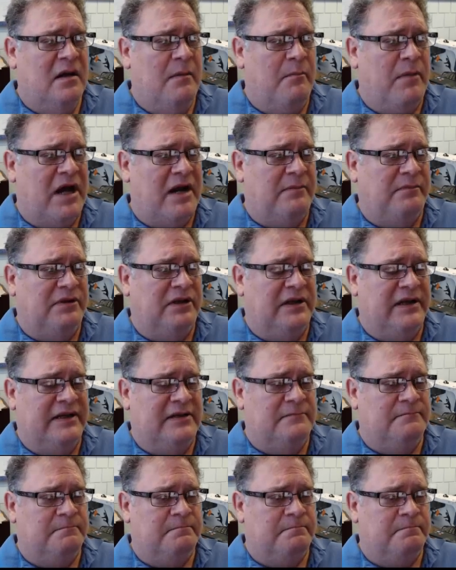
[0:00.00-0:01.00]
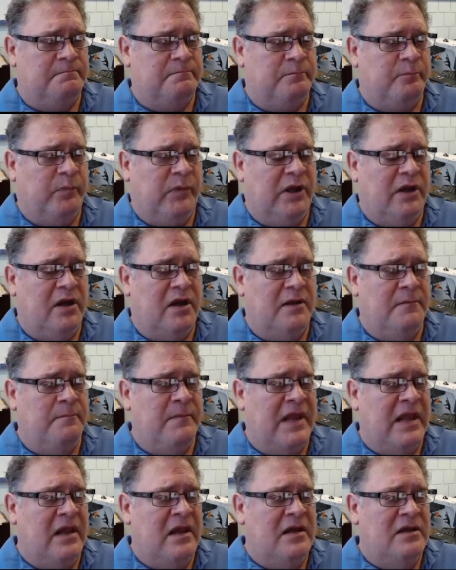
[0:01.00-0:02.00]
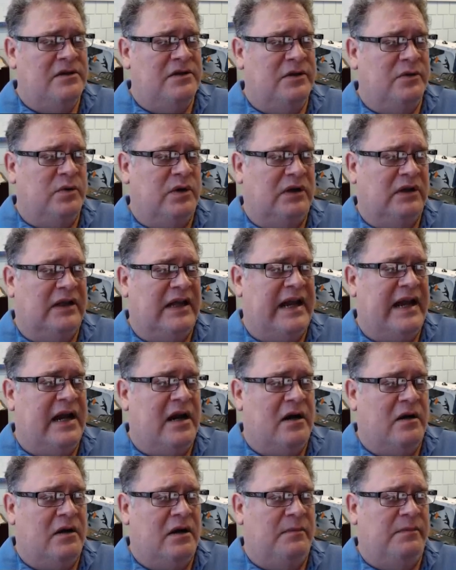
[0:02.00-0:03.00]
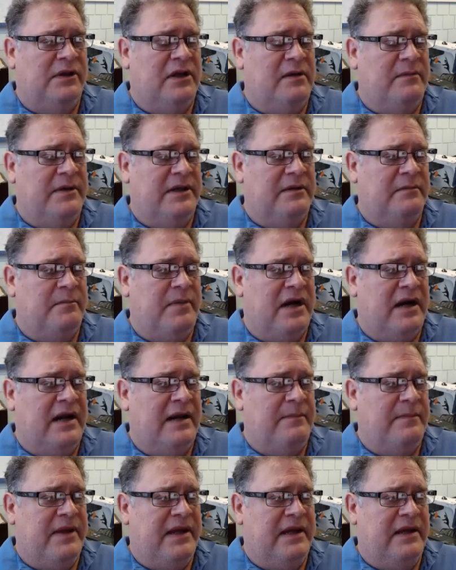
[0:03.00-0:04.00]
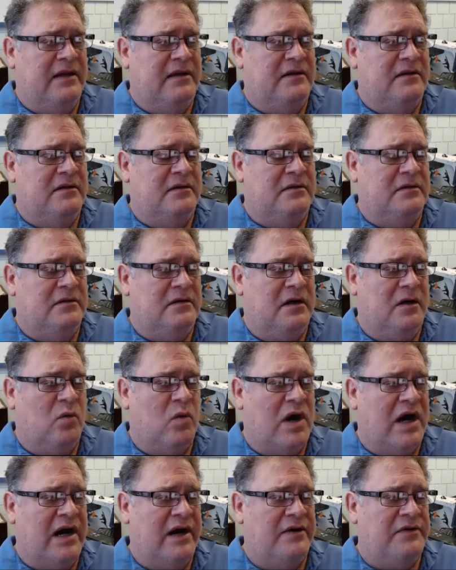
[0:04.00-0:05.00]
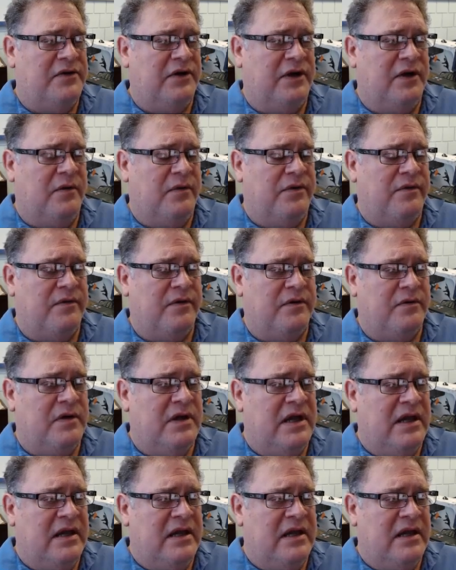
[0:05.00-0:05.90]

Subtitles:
bottom plate, okay, to allow a plumbing pipe and a wire to go through.